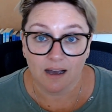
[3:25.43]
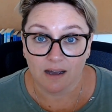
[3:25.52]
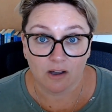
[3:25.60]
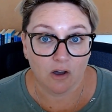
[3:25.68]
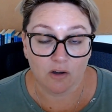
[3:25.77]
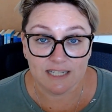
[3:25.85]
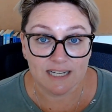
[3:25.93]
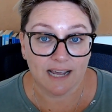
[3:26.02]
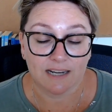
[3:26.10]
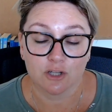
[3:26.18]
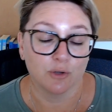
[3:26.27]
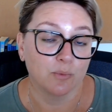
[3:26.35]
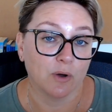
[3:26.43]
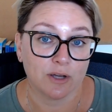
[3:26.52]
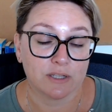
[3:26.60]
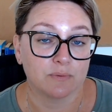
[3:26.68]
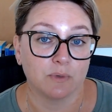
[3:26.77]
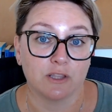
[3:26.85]
contact who works
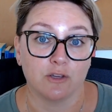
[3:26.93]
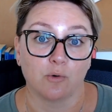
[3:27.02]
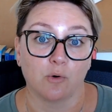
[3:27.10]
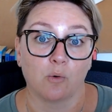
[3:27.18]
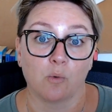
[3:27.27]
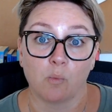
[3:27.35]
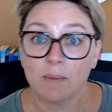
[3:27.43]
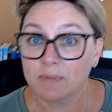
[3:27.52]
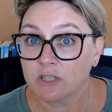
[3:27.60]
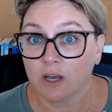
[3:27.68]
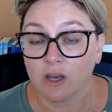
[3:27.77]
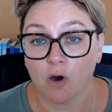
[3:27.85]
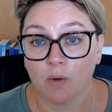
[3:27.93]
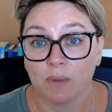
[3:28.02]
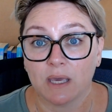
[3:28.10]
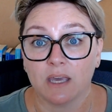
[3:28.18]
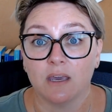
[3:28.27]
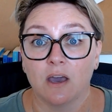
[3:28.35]
with your website
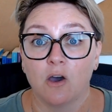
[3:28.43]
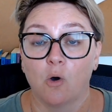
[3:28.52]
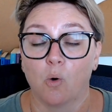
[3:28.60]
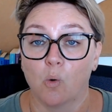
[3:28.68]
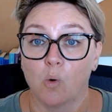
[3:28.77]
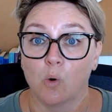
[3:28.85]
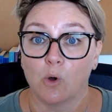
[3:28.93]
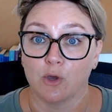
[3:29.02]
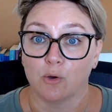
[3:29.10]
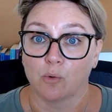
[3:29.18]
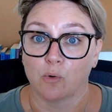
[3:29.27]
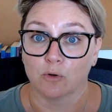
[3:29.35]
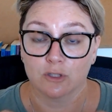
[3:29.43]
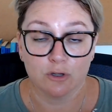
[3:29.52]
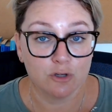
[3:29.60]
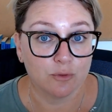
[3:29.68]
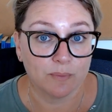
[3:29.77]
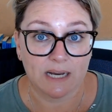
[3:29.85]
copy or your
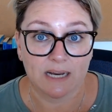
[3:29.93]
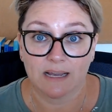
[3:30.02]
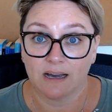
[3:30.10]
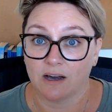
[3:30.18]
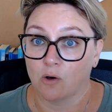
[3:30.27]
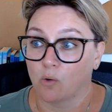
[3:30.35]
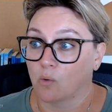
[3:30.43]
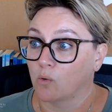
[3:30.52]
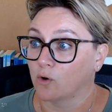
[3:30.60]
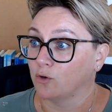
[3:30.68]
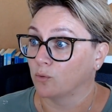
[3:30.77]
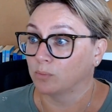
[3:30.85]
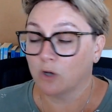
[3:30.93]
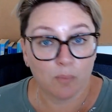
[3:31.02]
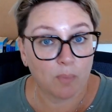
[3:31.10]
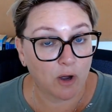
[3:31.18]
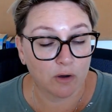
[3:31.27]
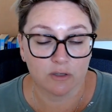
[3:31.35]
social media or your blog
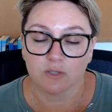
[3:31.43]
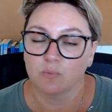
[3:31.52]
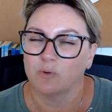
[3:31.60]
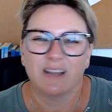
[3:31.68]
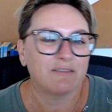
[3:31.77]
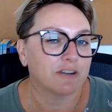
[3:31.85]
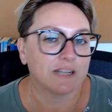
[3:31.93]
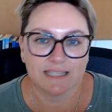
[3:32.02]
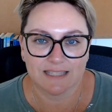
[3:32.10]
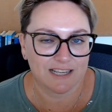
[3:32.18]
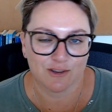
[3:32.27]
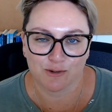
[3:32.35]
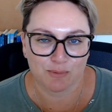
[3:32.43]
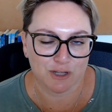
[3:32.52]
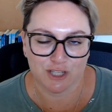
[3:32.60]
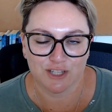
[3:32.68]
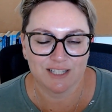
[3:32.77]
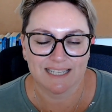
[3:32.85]
posts, whatever it is that you're
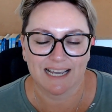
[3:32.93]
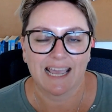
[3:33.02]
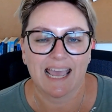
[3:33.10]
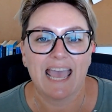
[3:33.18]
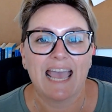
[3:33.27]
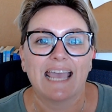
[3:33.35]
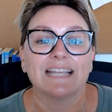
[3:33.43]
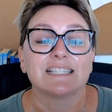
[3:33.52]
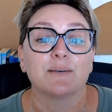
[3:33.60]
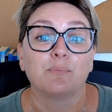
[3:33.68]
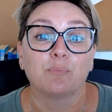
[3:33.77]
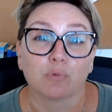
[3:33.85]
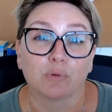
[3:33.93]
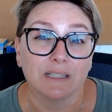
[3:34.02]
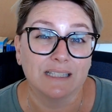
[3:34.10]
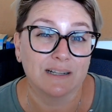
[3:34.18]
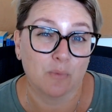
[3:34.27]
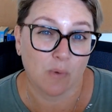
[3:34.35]
producing, it's a
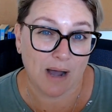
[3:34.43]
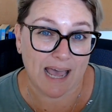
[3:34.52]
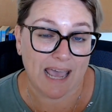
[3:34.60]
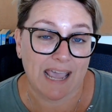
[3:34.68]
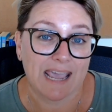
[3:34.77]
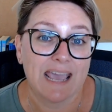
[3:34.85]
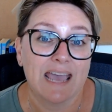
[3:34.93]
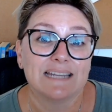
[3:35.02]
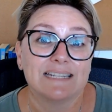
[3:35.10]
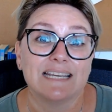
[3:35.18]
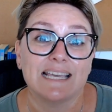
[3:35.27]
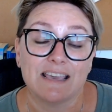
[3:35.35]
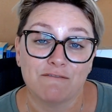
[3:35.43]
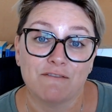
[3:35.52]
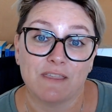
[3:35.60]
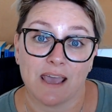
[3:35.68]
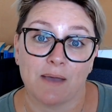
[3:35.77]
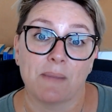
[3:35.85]
brilliant way to give
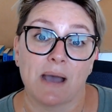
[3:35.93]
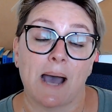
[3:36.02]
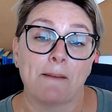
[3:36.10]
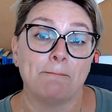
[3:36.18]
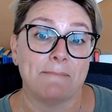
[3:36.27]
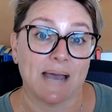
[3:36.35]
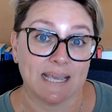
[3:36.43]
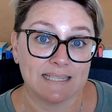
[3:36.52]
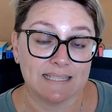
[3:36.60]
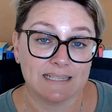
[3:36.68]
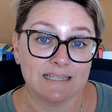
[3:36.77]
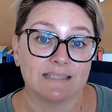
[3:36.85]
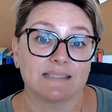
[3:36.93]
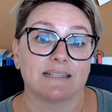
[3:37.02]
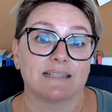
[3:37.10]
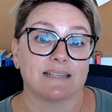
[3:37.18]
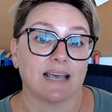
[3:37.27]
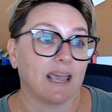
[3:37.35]
them a basis to
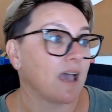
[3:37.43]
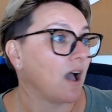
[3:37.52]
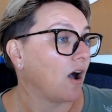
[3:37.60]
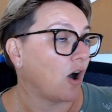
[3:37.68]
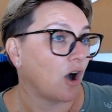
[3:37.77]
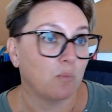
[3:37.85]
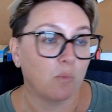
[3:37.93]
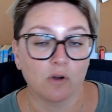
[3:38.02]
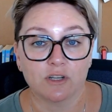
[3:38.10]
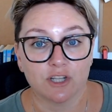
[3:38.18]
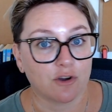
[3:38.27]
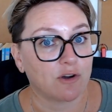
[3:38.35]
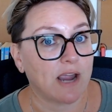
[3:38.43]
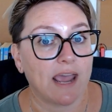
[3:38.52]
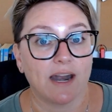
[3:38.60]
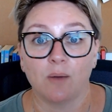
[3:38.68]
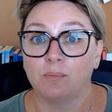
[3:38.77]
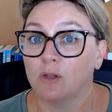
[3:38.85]
say, I want to create a
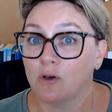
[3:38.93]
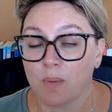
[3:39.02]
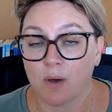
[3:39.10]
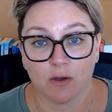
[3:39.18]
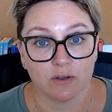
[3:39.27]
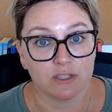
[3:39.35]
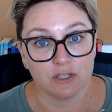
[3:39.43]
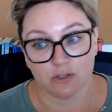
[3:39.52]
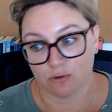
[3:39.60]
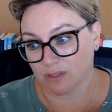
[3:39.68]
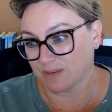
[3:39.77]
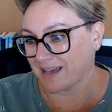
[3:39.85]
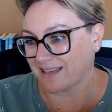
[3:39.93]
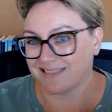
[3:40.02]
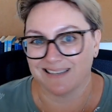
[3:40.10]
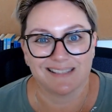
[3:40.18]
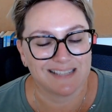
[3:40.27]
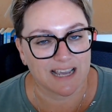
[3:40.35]
blog post that talks about this
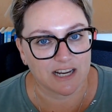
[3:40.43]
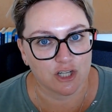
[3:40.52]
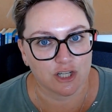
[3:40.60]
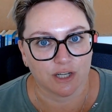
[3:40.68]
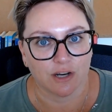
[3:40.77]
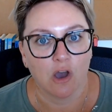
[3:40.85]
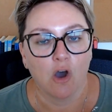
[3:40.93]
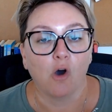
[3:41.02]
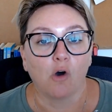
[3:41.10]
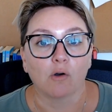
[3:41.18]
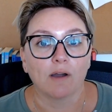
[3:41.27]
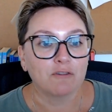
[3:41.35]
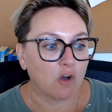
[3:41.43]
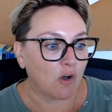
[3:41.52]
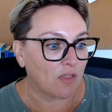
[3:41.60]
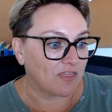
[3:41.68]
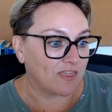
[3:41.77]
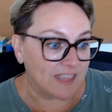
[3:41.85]
section, or I've
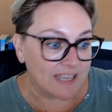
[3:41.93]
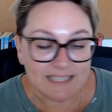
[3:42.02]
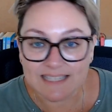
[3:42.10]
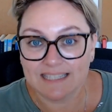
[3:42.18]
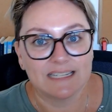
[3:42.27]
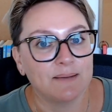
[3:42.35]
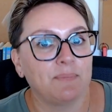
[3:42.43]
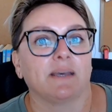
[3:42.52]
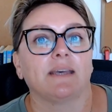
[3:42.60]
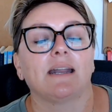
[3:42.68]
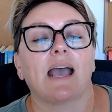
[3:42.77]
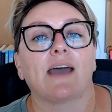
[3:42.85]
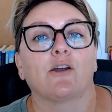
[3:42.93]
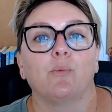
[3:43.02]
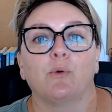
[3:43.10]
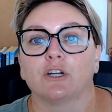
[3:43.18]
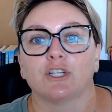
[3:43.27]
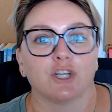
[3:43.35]
got this snippet and I
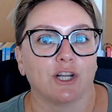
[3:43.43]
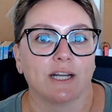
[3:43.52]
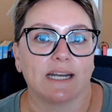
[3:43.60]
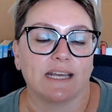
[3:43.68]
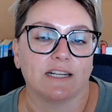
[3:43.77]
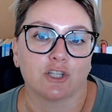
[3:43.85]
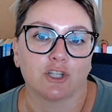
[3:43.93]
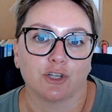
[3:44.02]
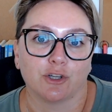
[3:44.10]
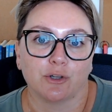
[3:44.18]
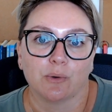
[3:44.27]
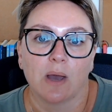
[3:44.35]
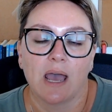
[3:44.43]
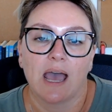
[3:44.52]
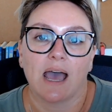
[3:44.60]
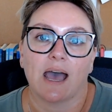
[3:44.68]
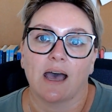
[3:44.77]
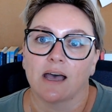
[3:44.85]
want to turn it into
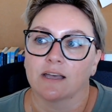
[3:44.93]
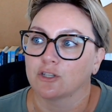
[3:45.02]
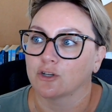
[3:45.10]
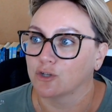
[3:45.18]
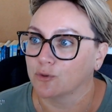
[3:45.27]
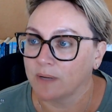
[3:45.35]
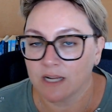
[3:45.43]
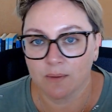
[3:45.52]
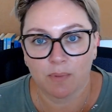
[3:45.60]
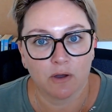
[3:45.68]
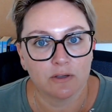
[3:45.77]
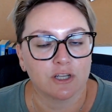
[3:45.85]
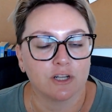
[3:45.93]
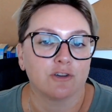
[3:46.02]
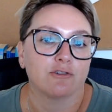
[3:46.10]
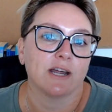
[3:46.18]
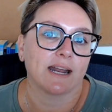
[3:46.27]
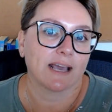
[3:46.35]
a social media post. Can you
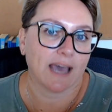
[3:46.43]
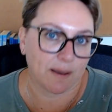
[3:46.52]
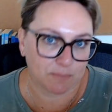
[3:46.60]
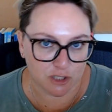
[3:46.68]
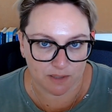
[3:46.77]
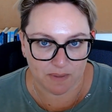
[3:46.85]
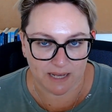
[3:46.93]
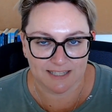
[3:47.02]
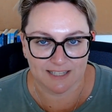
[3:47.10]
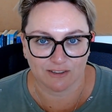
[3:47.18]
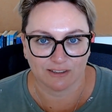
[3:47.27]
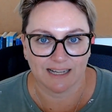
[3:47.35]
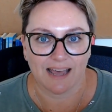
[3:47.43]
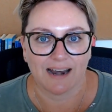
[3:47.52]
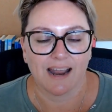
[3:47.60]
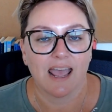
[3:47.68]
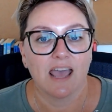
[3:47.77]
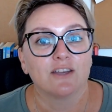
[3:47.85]
create a caption based on that?
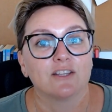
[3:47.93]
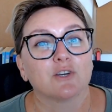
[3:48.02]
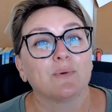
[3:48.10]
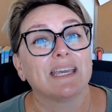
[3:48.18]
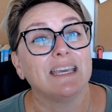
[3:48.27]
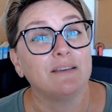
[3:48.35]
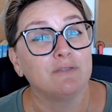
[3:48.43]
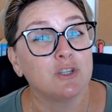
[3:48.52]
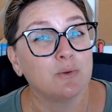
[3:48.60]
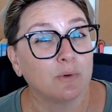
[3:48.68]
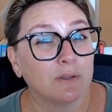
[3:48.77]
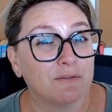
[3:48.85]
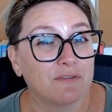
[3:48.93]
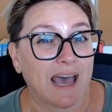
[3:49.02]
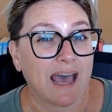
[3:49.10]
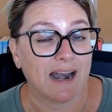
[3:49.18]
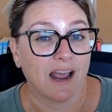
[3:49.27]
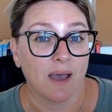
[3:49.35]
So it gives you all of that
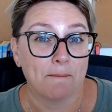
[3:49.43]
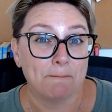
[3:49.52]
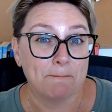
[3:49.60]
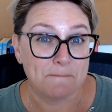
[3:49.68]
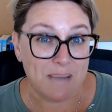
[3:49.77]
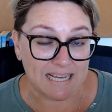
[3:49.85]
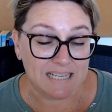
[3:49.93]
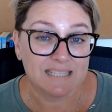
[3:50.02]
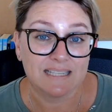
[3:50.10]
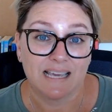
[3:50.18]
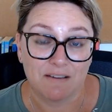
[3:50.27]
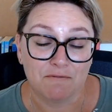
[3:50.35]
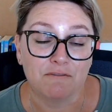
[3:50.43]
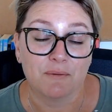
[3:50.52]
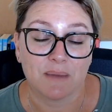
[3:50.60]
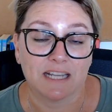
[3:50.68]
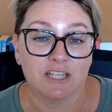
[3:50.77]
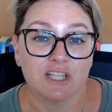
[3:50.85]
base
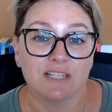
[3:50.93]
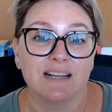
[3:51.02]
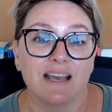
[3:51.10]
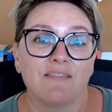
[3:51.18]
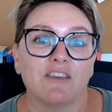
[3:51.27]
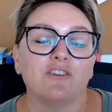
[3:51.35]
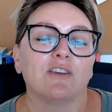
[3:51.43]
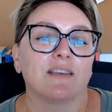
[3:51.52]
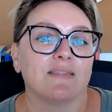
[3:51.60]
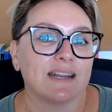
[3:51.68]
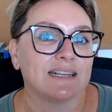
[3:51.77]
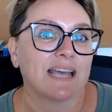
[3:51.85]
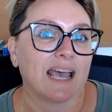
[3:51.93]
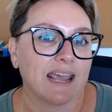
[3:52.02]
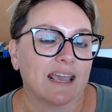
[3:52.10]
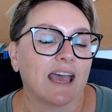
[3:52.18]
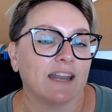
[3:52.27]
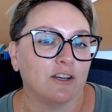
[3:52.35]
information that you can then take
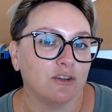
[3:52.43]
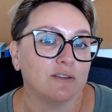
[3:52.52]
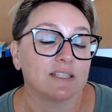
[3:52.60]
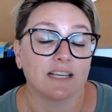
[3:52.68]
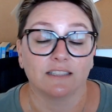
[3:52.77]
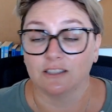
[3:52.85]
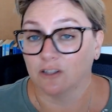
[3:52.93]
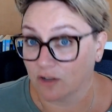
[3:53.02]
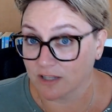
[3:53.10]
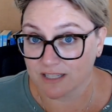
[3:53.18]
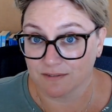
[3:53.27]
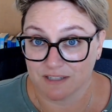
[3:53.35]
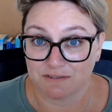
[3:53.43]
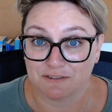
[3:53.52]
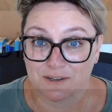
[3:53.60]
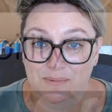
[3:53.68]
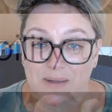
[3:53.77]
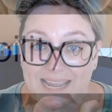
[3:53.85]
and use in lots of
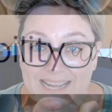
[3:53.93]
different ways.